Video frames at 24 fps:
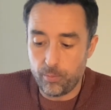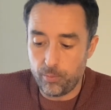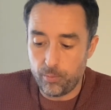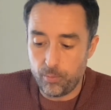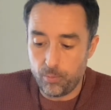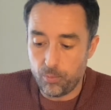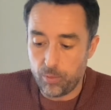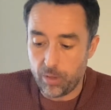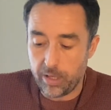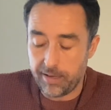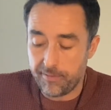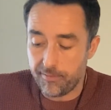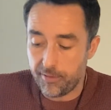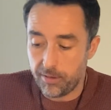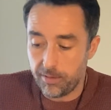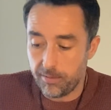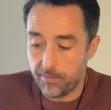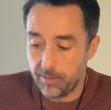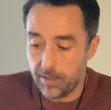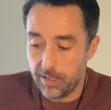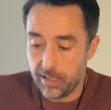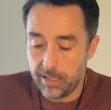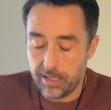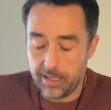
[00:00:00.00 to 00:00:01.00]

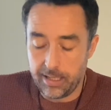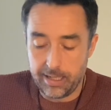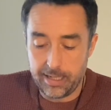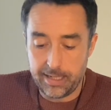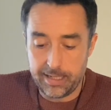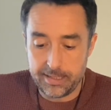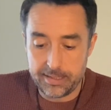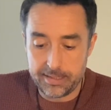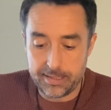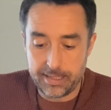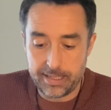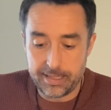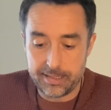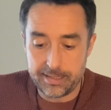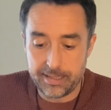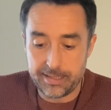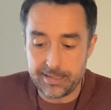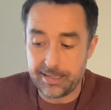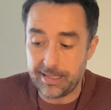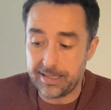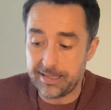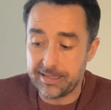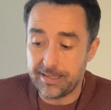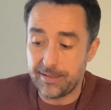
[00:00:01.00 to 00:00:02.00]
whatever, it's
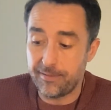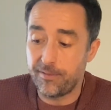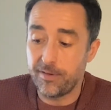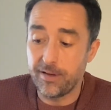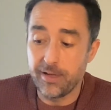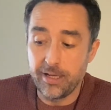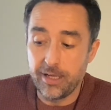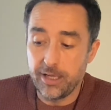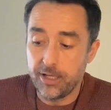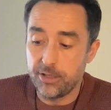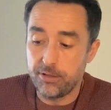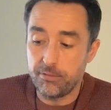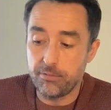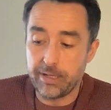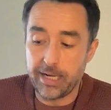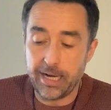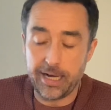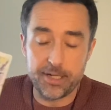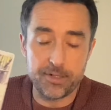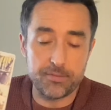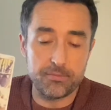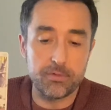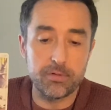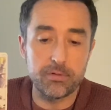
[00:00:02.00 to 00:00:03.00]
addictive. You
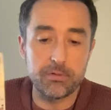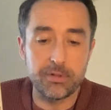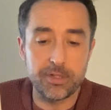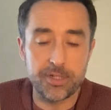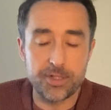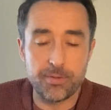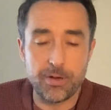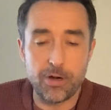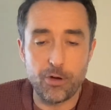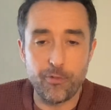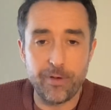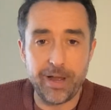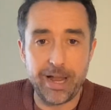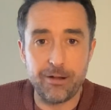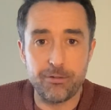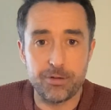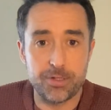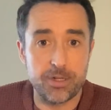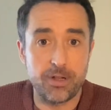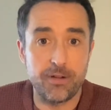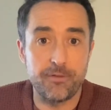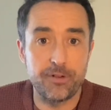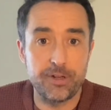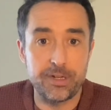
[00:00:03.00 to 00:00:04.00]
guys rule the 12th
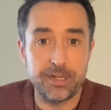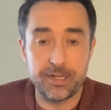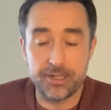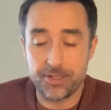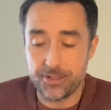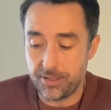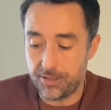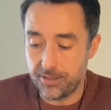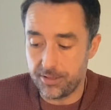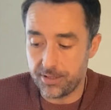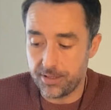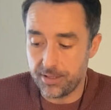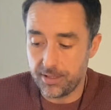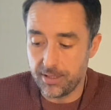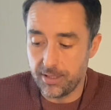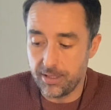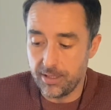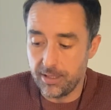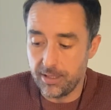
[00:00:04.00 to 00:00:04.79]
house of addictions.